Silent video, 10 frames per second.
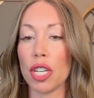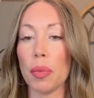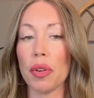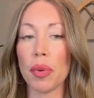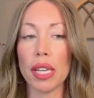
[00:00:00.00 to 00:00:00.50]

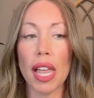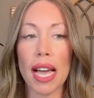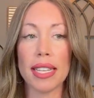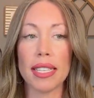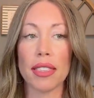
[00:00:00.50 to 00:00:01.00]
we
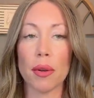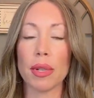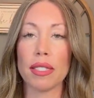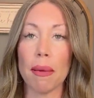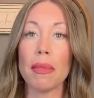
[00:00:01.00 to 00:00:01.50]
realized that there
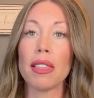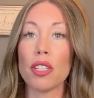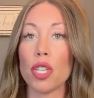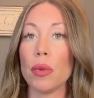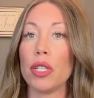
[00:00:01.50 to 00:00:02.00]
was something that
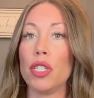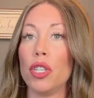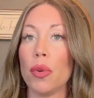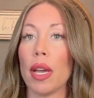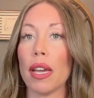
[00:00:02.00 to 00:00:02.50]
she was
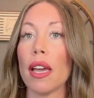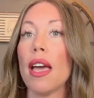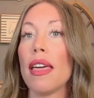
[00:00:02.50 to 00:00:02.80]
doing